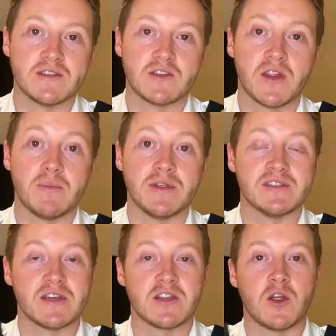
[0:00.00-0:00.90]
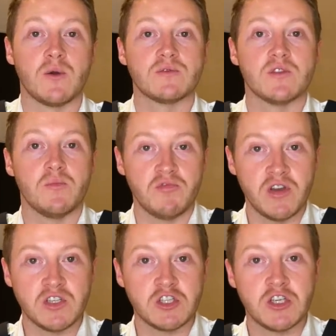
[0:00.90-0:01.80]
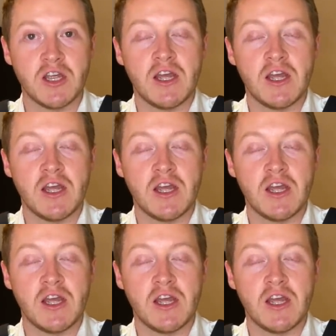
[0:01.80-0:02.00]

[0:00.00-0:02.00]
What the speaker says: So that means I can go up to the bridge,